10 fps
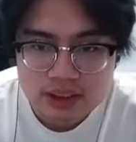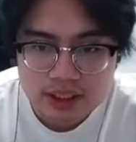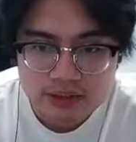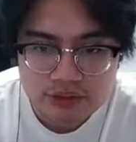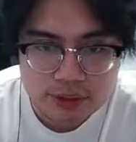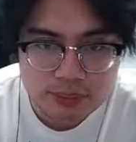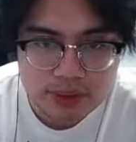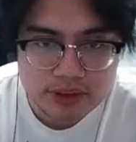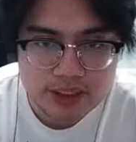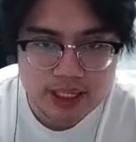If you're
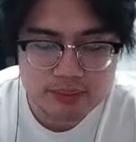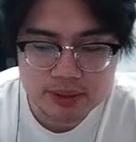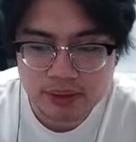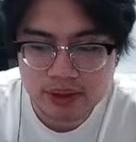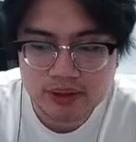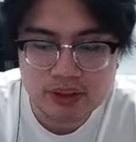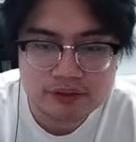building damage Mathilda.